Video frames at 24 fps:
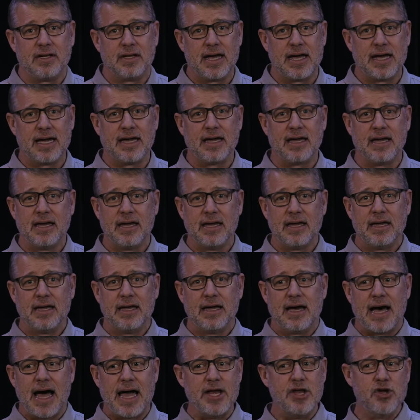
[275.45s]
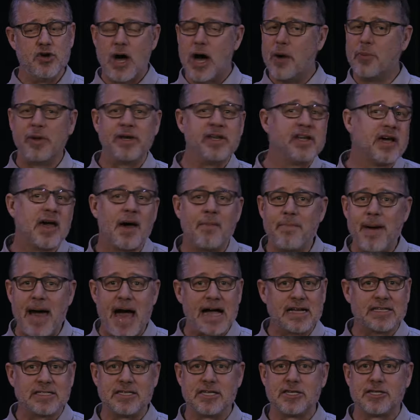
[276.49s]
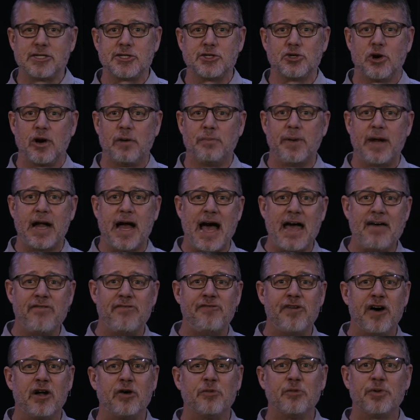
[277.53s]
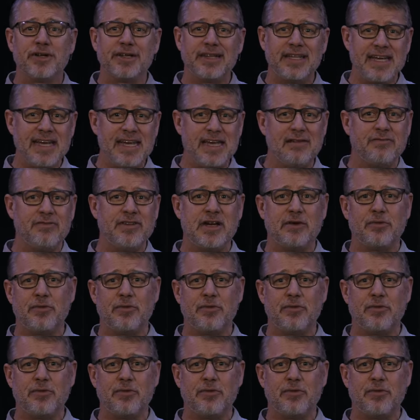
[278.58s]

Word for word: Like I knew I wouldn't come back to the store, but I felt relieved.